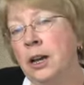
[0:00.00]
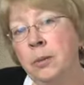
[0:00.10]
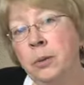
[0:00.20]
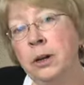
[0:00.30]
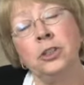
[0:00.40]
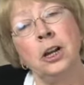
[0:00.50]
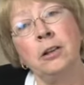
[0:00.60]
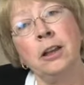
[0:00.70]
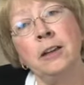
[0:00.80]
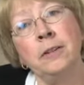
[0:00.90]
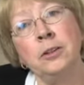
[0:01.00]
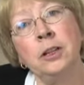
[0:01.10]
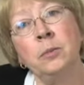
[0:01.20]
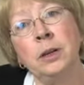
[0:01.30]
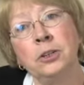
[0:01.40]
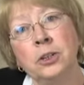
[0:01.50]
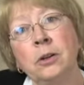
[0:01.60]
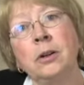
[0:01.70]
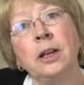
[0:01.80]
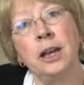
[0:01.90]
bring child life into the
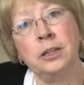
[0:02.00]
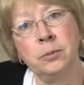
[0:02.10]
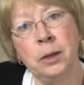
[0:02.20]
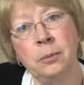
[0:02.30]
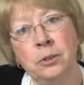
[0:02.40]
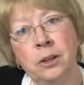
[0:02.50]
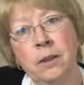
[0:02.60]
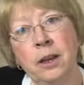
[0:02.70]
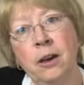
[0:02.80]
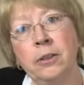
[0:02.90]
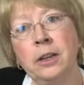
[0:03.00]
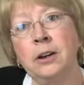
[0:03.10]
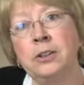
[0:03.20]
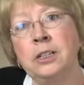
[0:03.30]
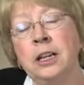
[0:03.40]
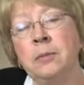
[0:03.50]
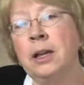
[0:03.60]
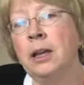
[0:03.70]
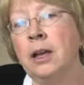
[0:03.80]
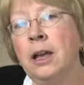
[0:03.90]
picture as members of the healthcare
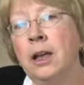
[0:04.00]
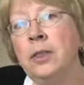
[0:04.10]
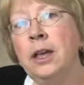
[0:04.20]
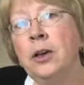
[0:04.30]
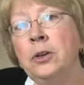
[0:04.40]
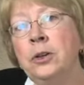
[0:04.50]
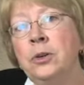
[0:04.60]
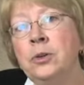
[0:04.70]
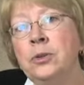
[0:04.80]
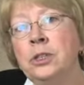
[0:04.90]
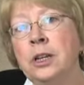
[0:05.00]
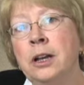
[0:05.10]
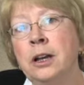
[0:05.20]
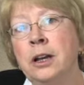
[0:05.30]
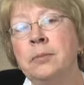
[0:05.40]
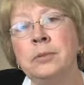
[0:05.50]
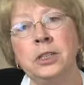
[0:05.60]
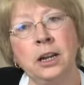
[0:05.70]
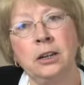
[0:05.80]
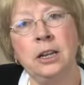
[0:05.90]
team, and they'll use
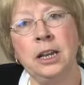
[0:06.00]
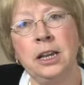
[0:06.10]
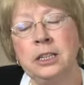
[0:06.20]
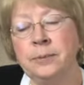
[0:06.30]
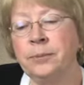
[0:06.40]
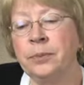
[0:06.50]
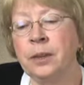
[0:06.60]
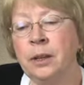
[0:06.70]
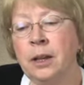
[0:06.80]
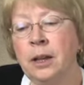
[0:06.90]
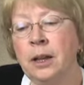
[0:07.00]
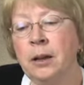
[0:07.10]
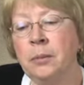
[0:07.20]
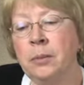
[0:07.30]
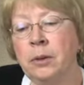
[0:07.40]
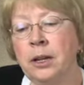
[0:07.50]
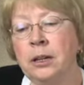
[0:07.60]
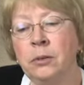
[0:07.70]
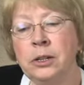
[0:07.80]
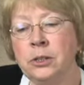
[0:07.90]
techniques
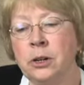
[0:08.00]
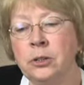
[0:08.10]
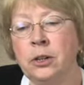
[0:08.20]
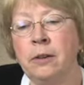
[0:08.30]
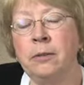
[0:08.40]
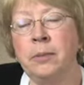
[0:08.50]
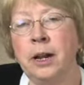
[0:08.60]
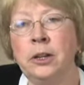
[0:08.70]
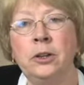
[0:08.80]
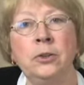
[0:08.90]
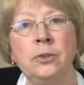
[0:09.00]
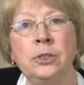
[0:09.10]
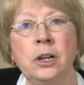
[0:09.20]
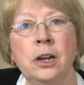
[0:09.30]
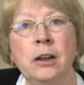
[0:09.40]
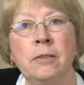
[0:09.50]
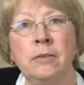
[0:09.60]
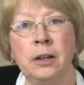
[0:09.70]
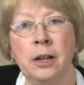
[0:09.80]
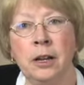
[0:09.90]
like a race car driver might use
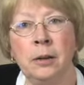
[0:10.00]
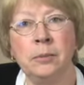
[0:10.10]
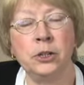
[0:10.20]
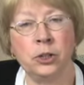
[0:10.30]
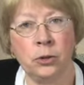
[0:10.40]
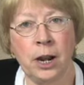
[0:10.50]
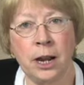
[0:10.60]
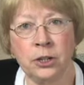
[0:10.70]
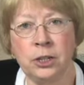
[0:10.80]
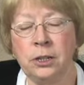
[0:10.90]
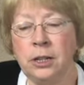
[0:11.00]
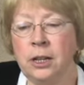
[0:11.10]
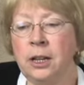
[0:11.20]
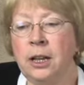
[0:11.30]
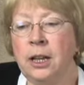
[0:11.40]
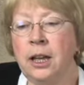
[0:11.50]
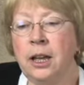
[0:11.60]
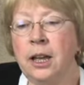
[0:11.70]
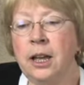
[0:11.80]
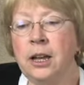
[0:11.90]
of distraction
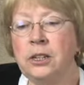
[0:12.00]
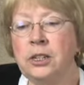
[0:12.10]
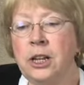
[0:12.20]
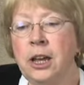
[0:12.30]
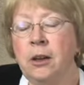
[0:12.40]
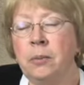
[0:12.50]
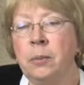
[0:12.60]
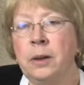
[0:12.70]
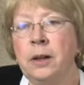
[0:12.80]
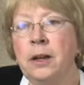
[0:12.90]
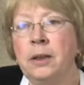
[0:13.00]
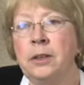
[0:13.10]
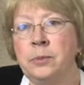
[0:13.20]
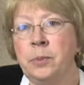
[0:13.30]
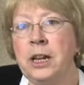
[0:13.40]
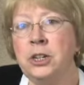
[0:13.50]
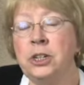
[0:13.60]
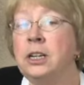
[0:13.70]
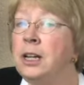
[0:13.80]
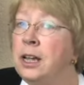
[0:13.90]
to help the
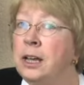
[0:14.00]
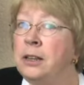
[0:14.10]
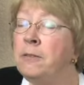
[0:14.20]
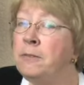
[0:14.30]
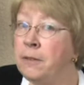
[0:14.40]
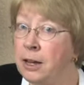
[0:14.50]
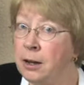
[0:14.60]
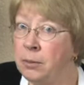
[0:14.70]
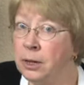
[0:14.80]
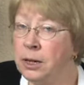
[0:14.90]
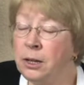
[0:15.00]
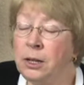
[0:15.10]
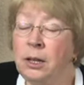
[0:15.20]
patient and the family